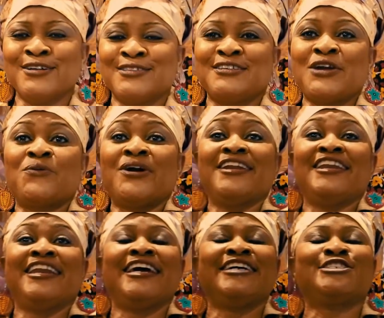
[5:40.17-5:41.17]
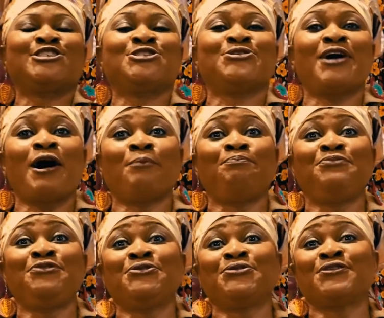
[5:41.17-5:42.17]
They were led to a
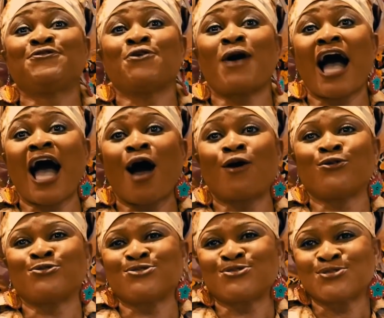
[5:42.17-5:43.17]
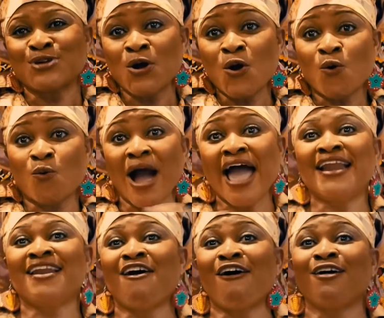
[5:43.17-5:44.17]
beautiful house,
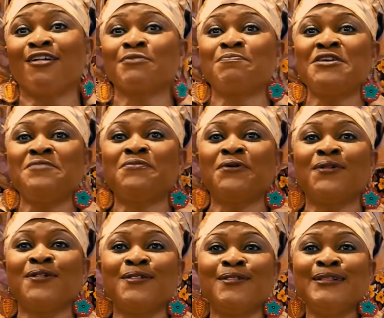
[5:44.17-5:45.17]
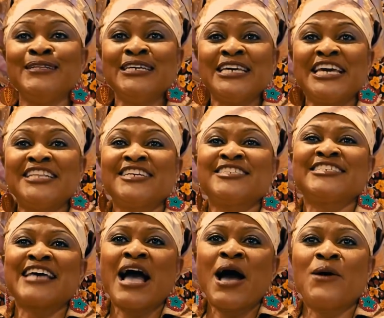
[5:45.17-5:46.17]
while all the people in the
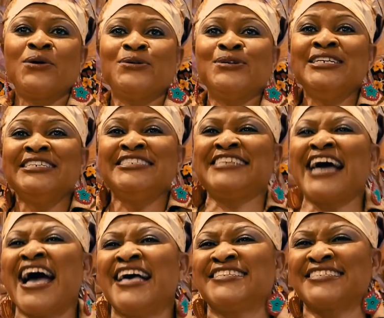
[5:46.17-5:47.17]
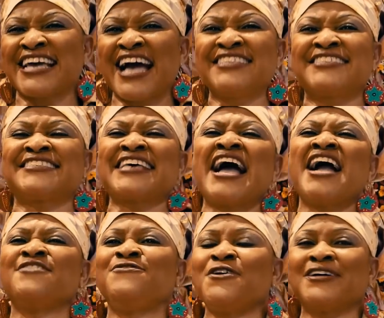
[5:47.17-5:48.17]
town danced and sang
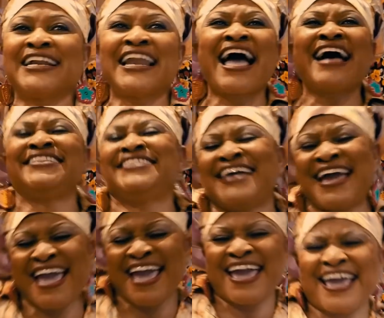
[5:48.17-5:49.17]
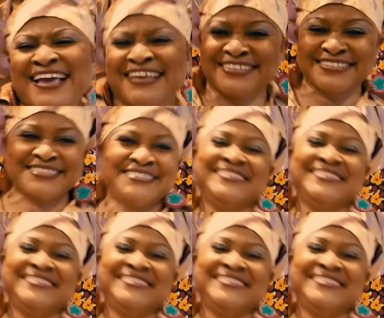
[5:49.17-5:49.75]
for gladness.